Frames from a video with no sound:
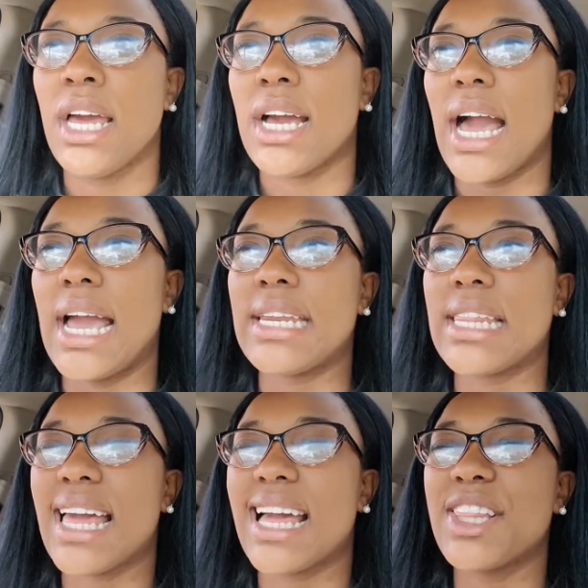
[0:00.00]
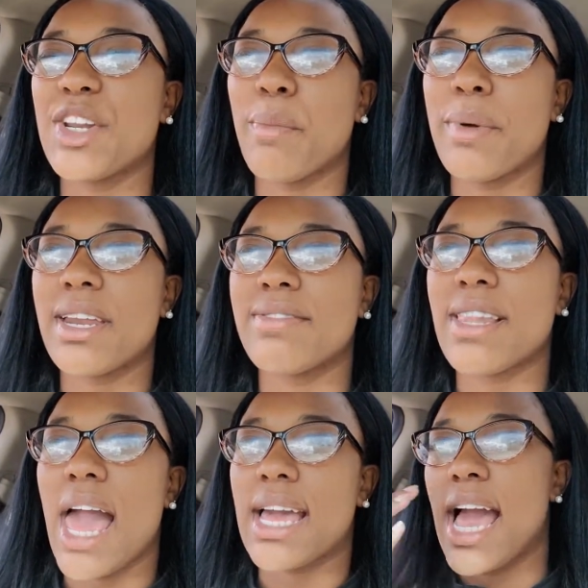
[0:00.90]
kind of like a little bit of,
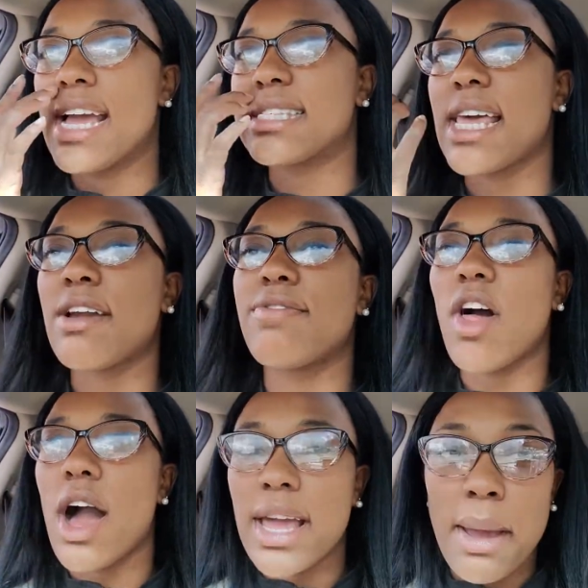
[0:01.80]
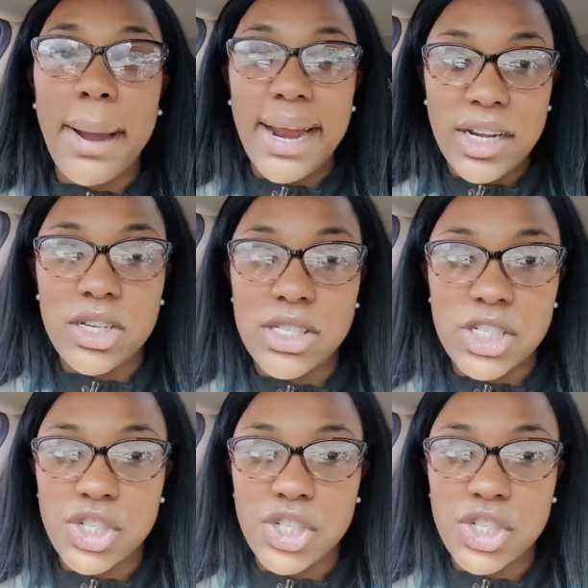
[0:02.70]
like, it's like vlogging my nursing